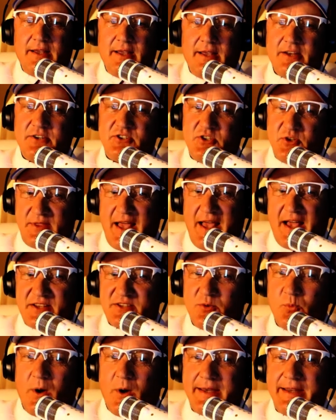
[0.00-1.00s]
In
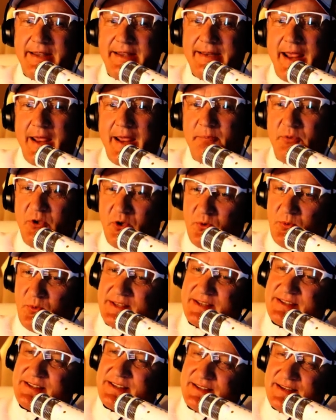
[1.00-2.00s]
2001, he debuted with
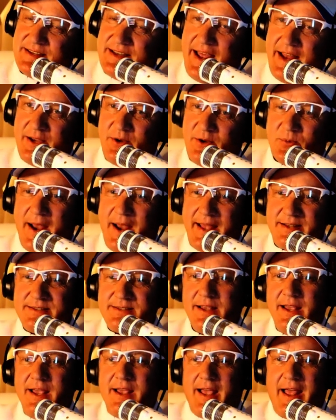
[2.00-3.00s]
the Cincinnati
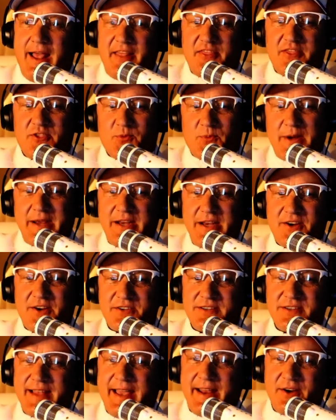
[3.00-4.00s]
Reds, and 3
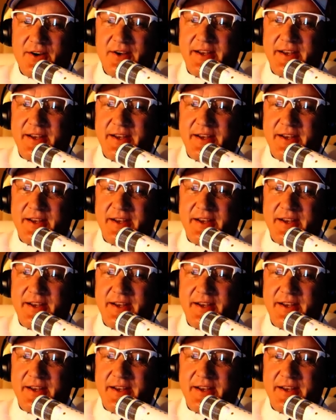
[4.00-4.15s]
years later, he